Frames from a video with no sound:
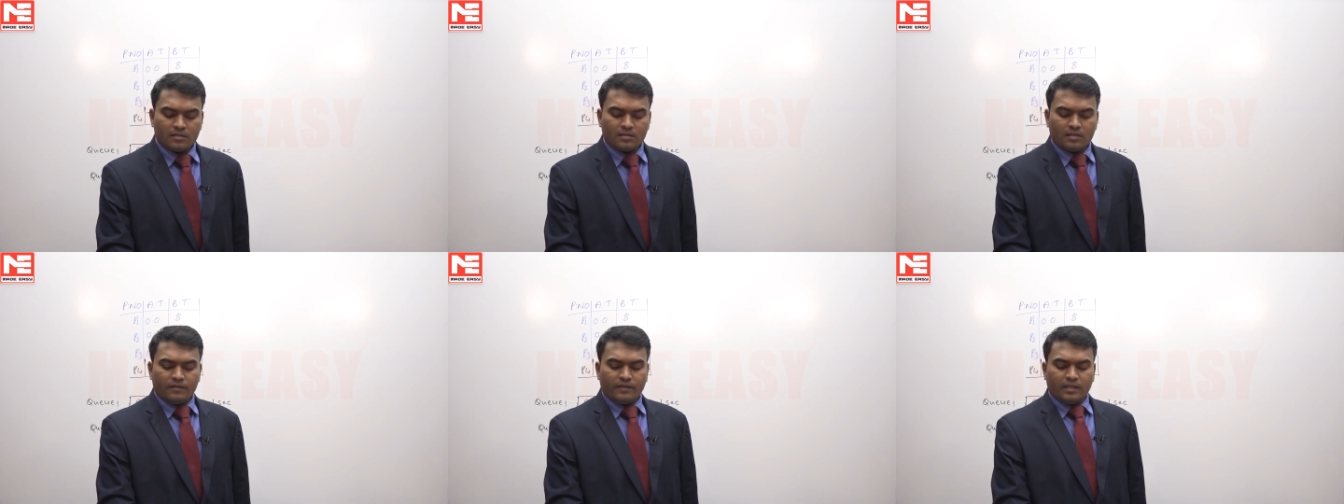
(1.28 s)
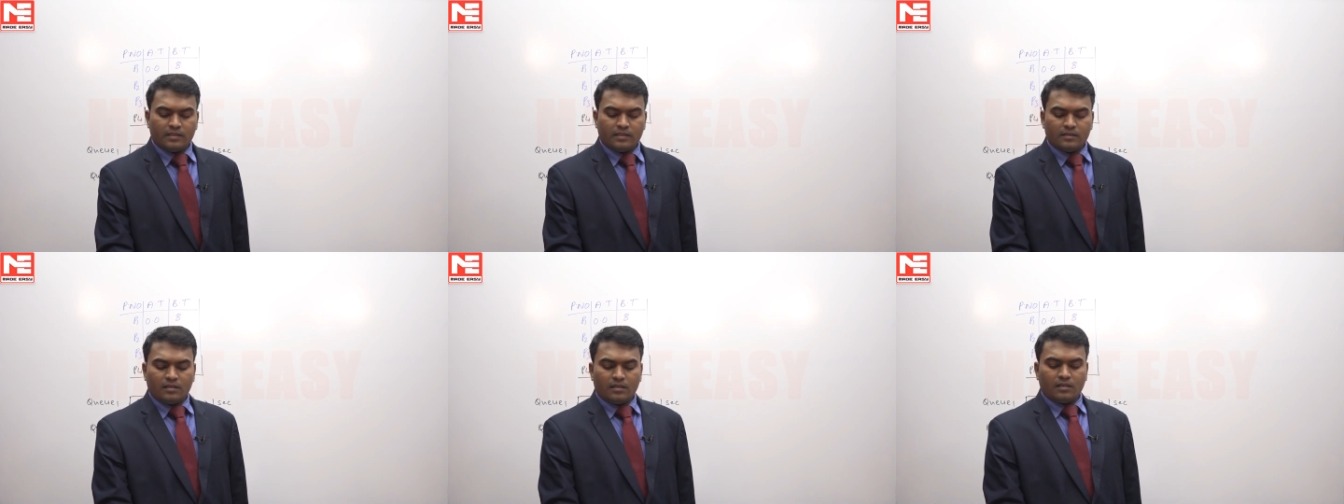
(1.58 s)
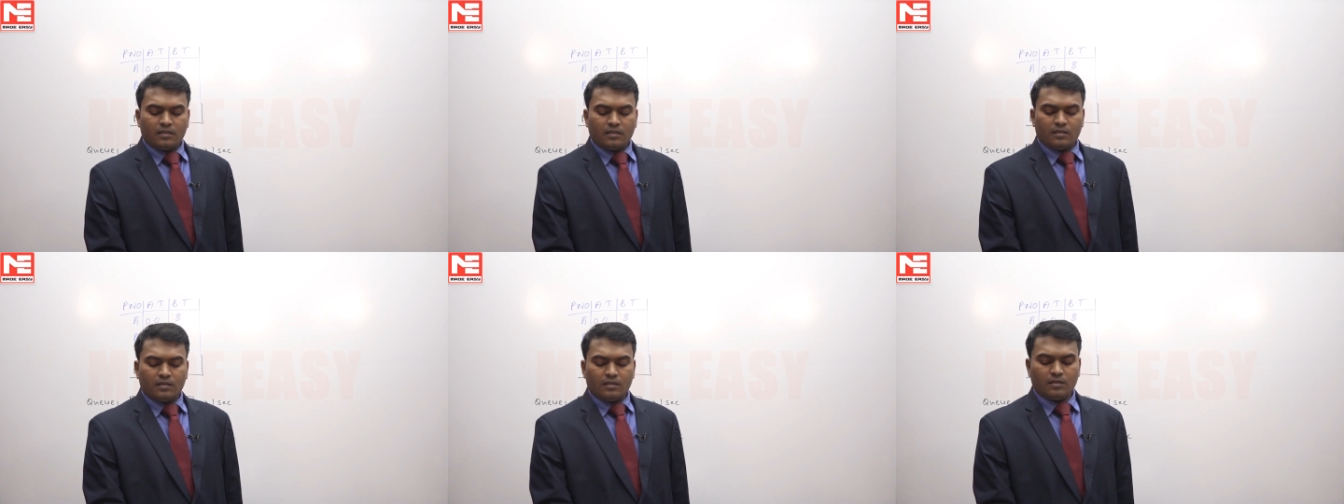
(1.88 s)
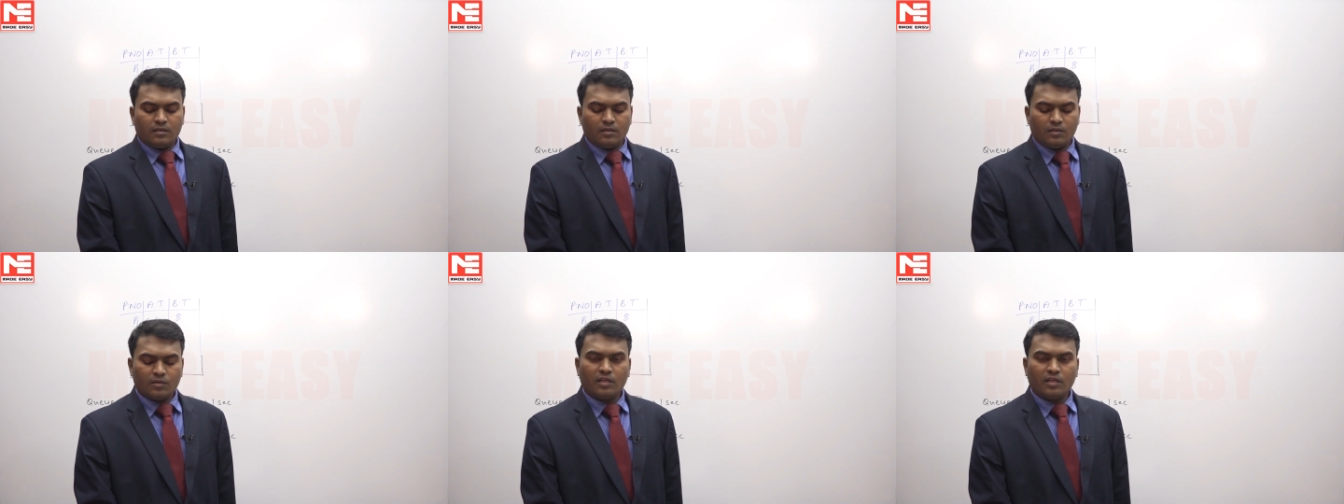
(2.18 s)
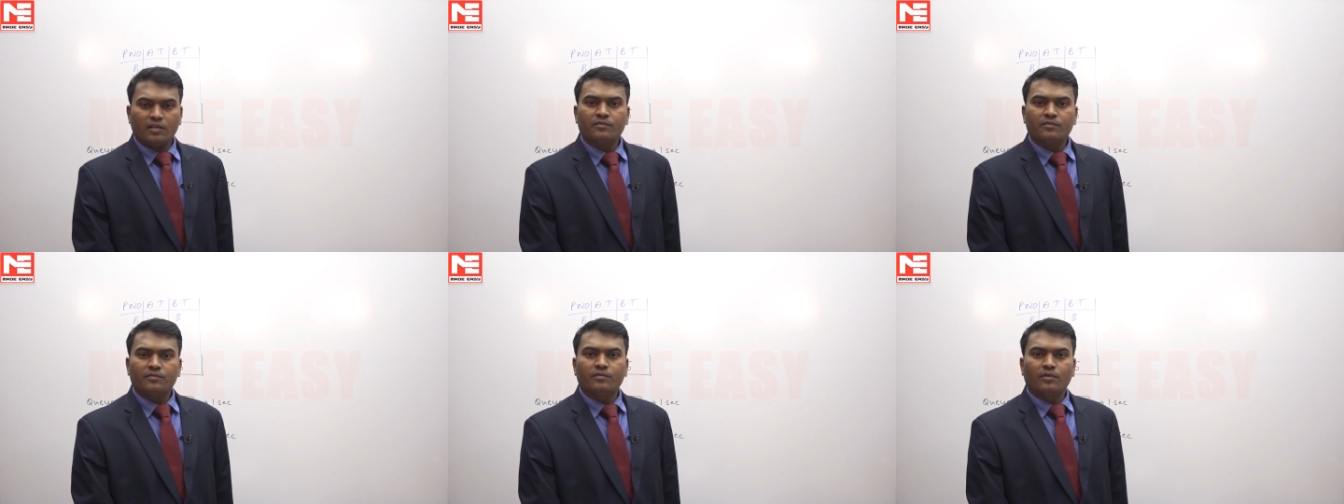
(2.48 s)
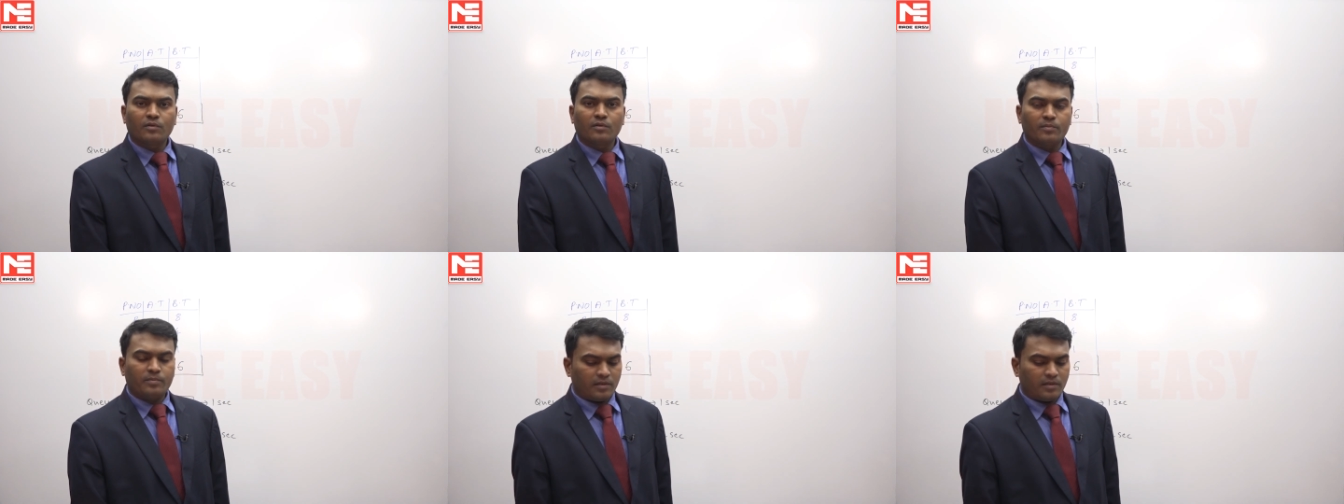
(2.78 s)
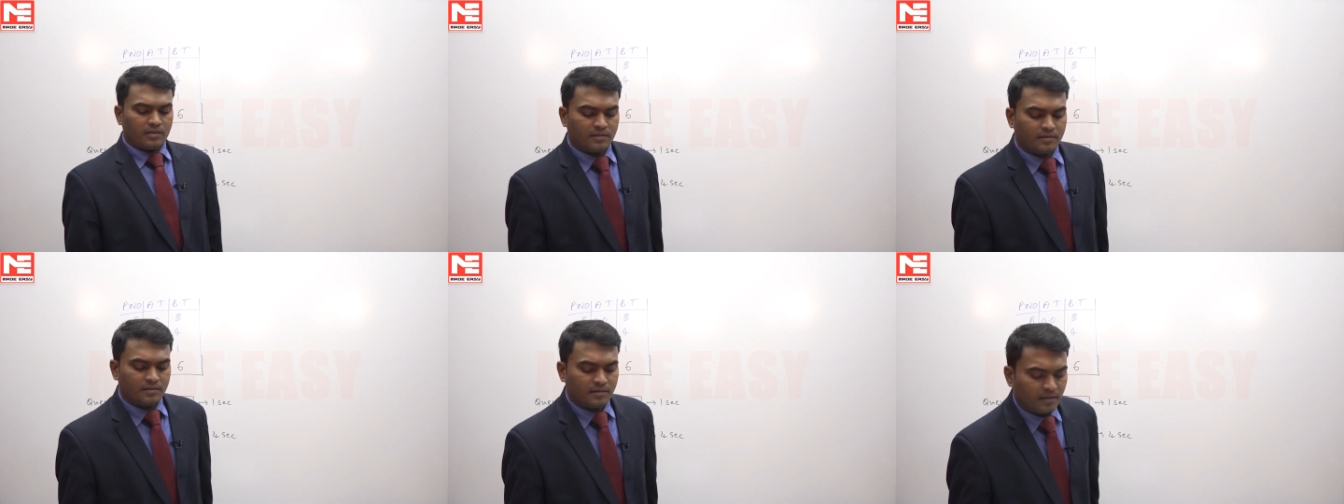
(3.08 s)
he has given uh, okay four
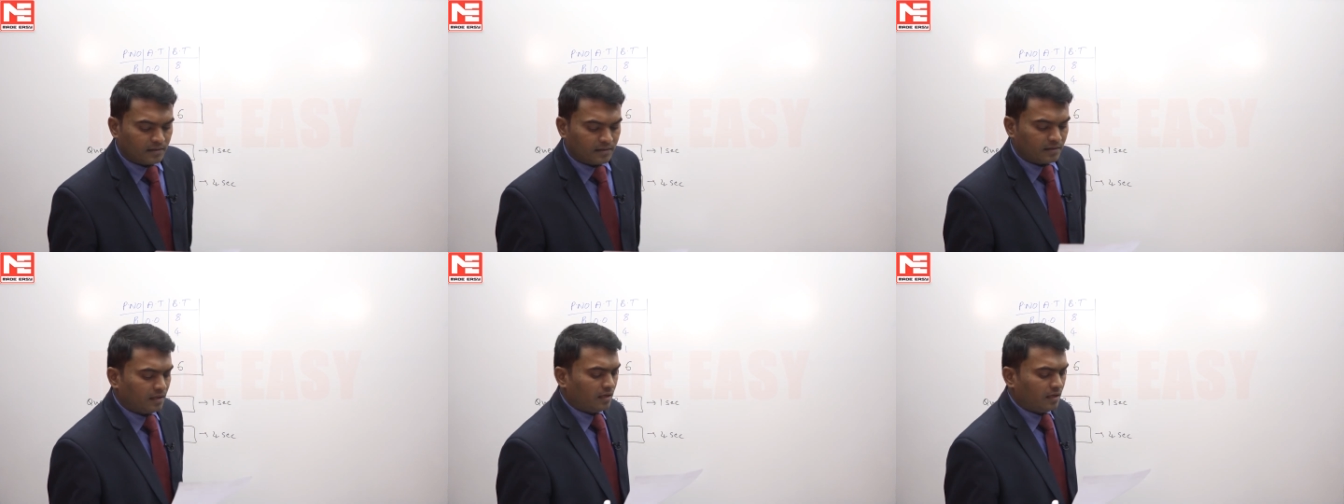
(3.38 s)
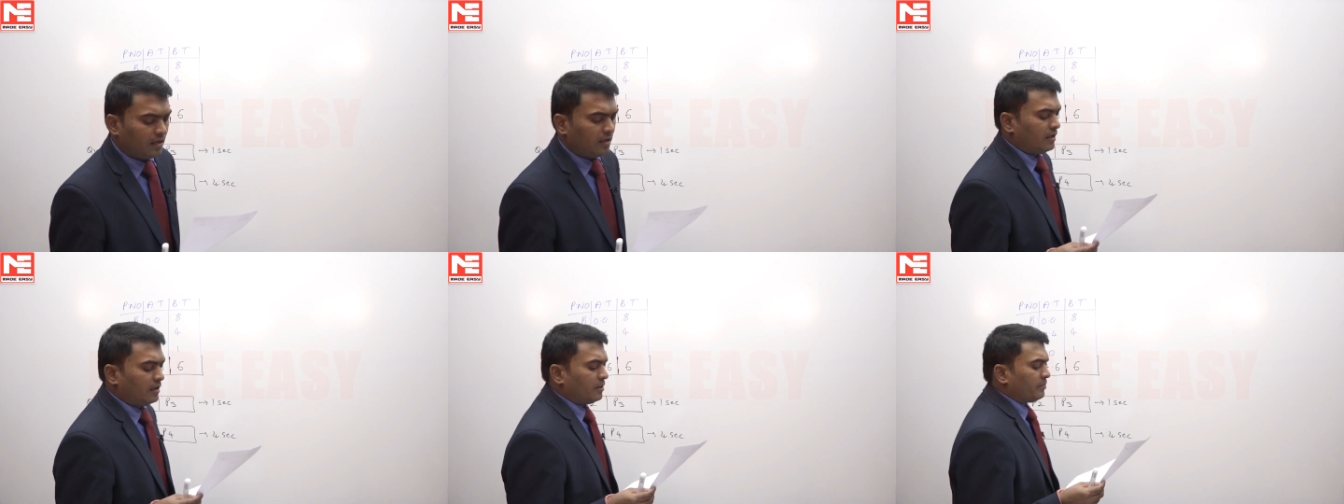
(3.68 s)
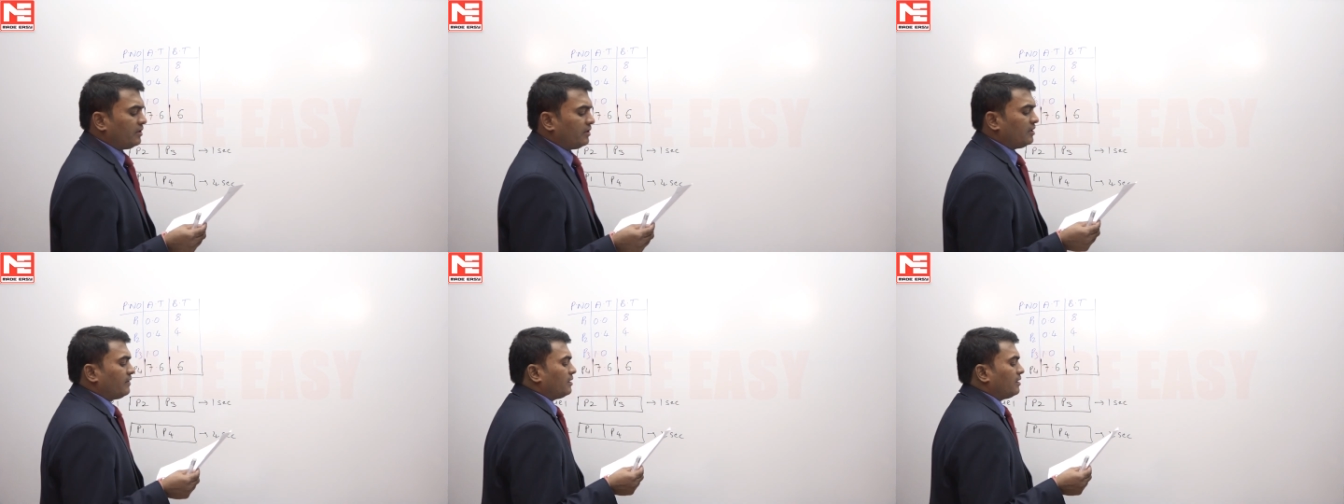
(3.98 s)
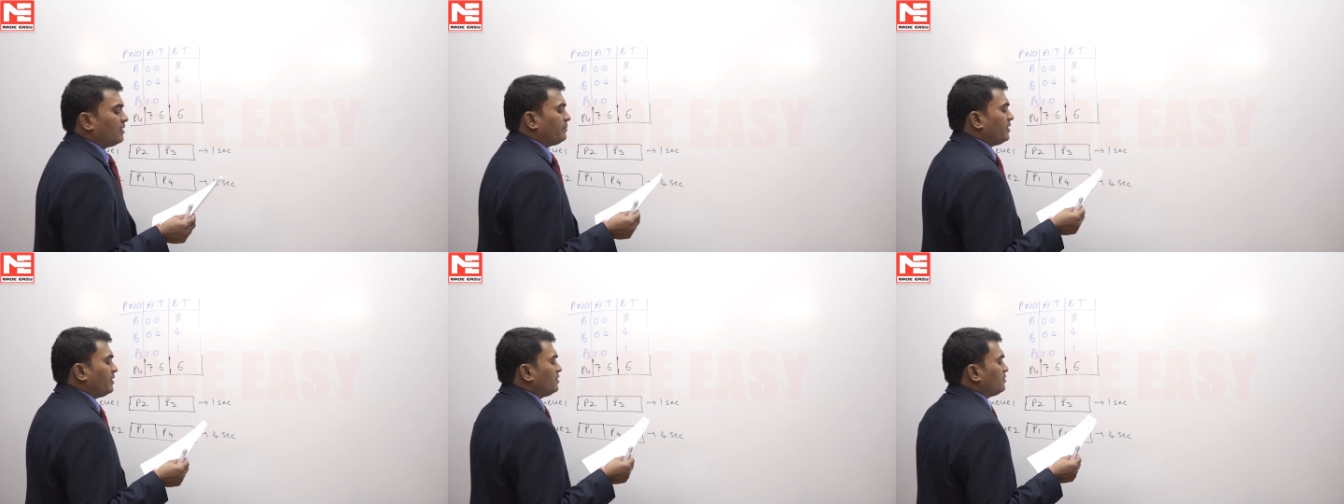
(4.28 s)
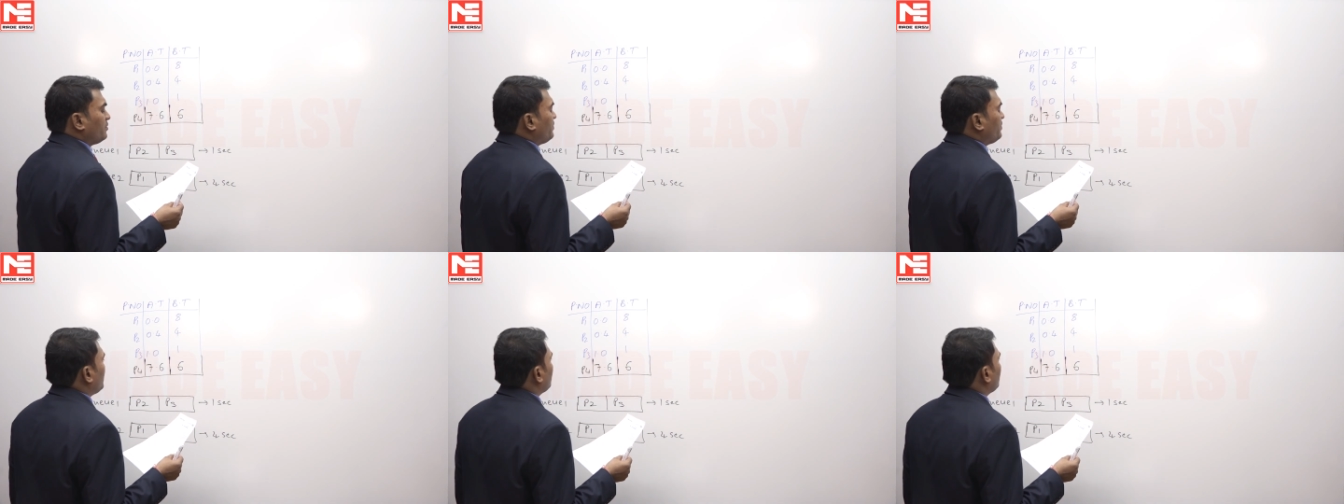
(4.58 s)
processes P1, P2,